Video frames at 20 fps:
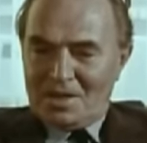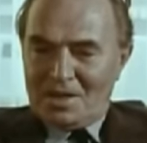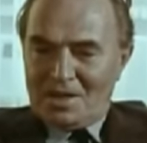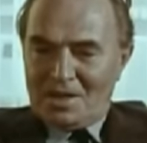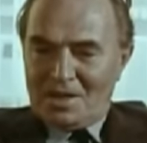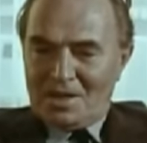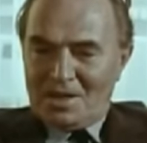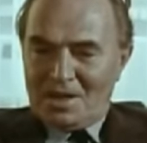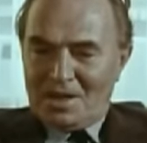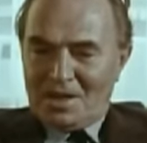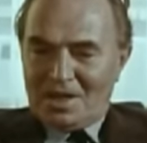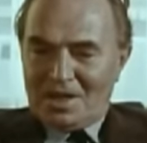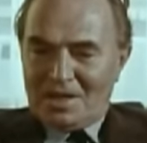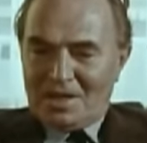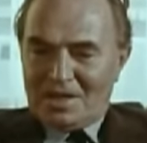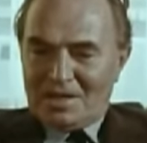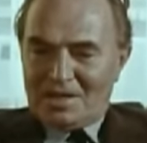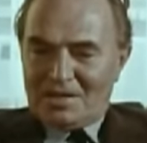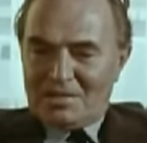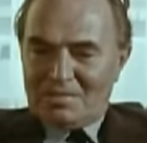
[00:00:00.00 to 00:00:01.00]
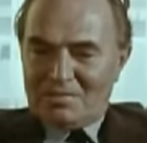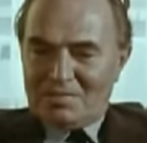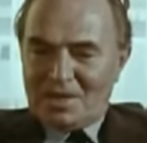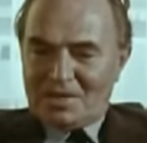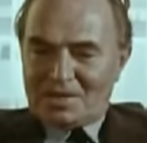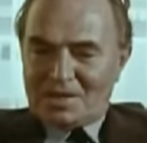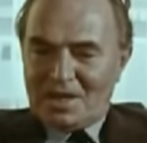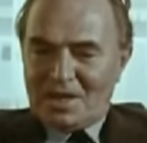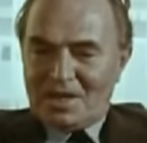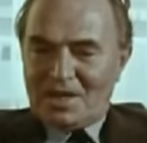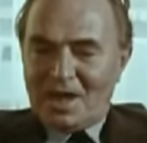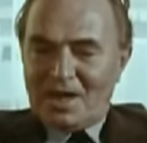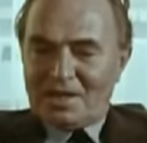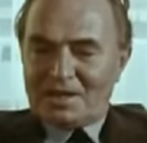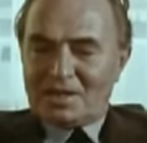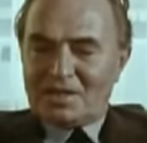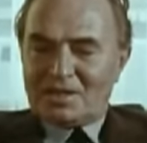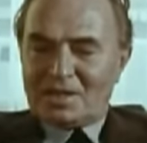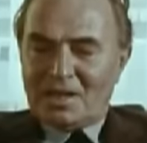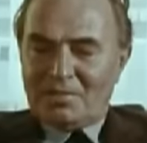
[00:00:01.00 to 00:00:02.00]
Uh, but I, I,
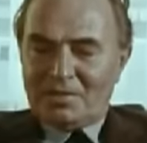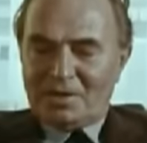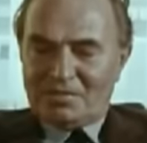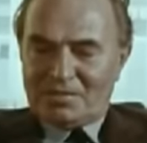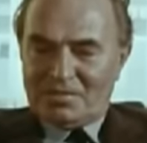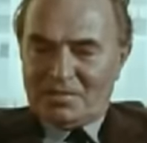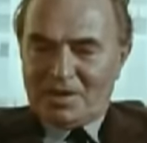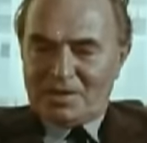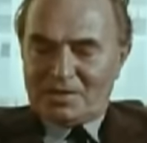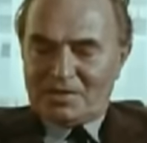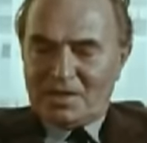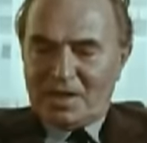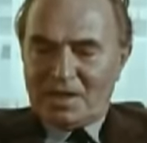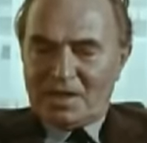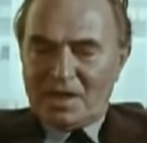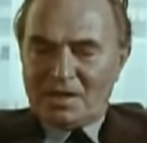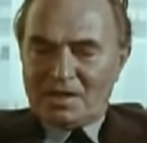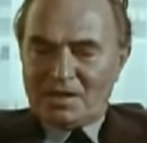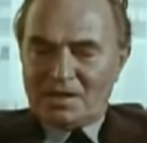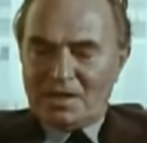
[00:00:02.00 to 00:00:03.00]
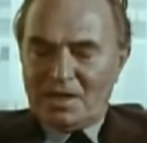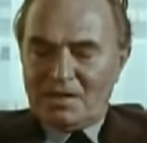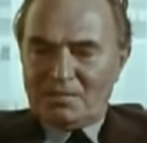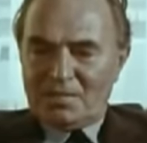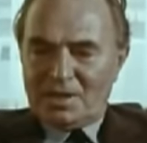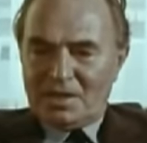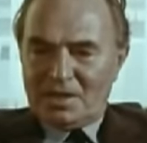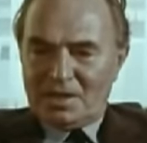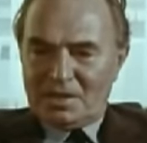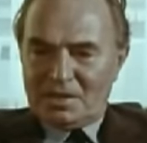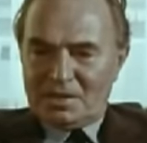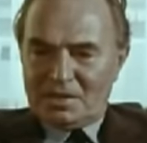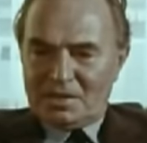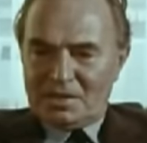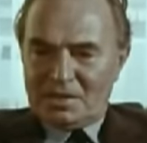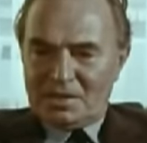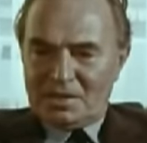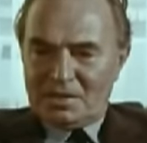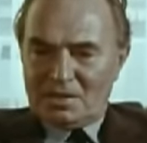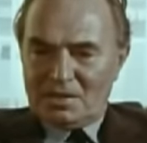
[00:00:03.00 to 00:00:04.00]
didn't come in for much of that. I didn't have many
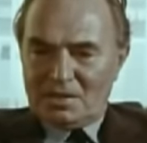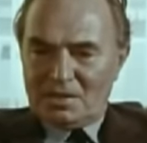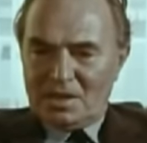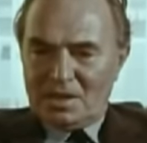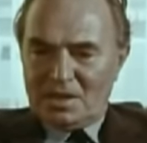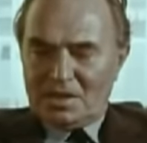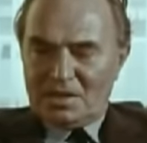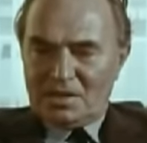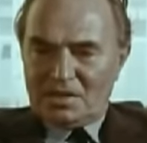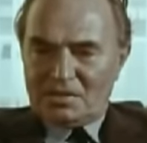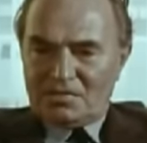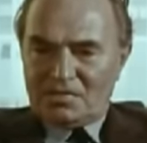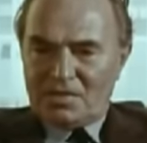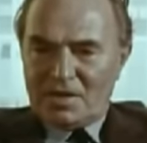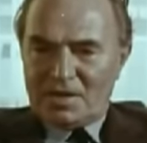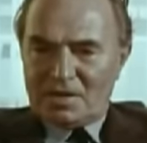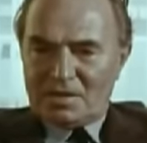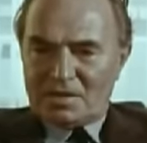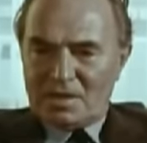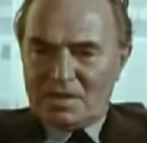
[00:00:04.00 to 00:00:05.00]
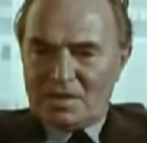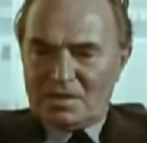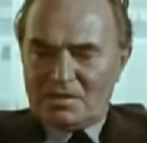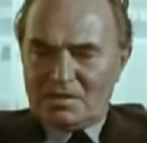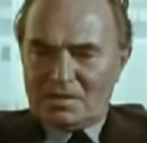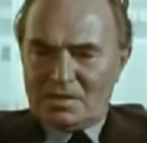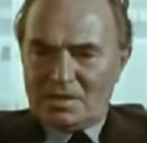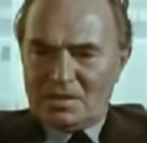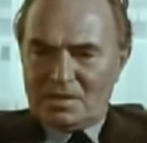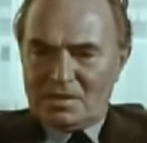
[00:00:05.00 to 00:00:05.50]
English friends, I don't think.